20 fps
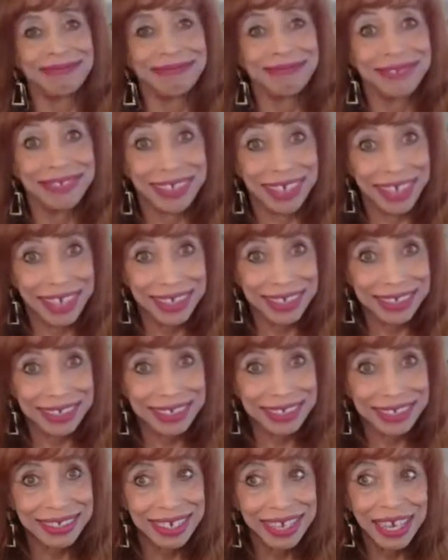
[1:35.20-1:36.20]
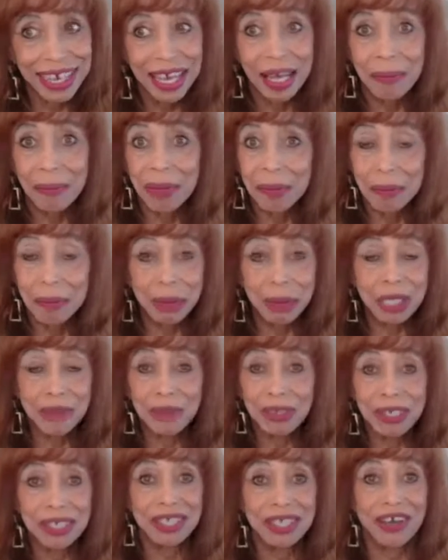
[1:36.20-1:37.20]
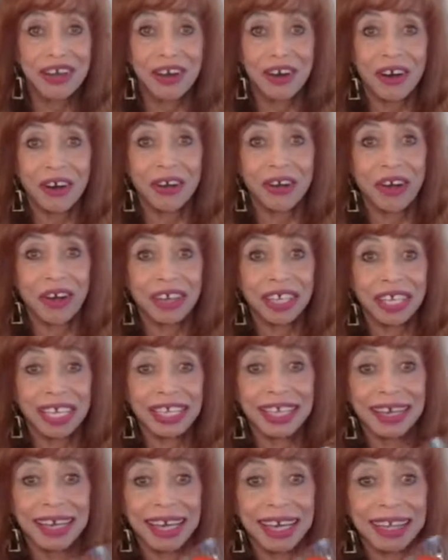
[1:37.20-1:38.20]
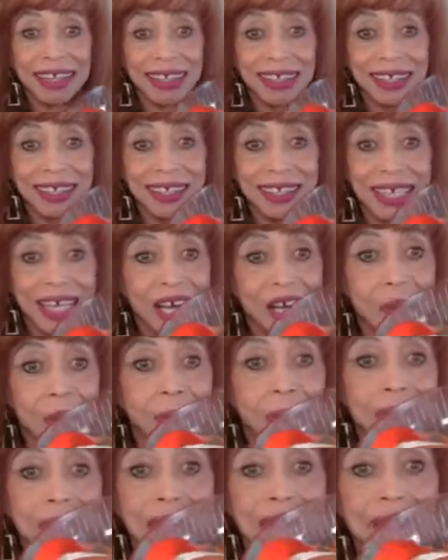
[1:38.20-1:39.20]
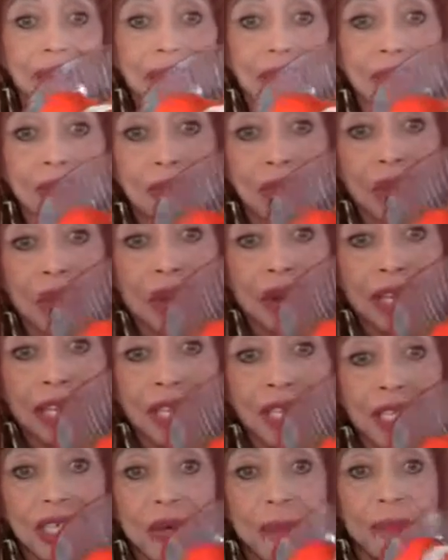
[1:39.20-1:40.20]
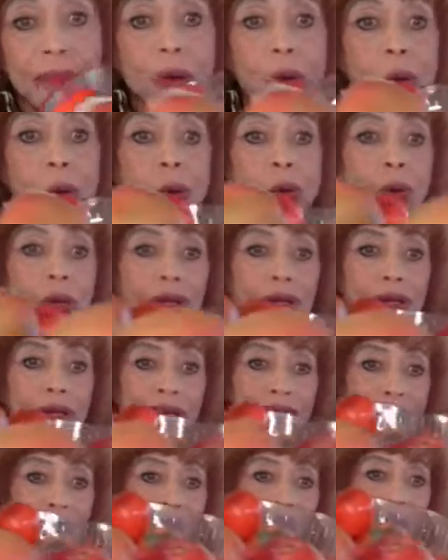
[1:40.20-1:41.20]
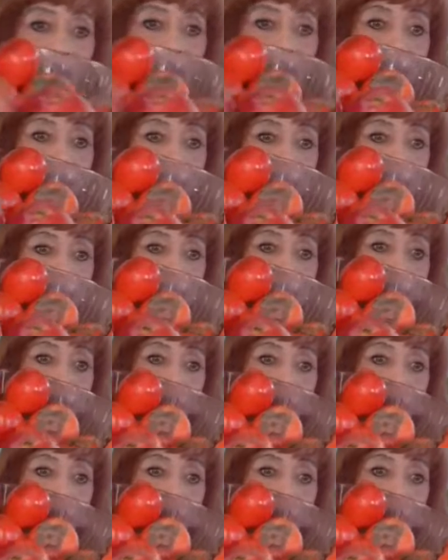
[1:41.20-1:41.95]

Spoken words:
Yes, but most of us are not eating like this. Most of us do not eat a bowl of this for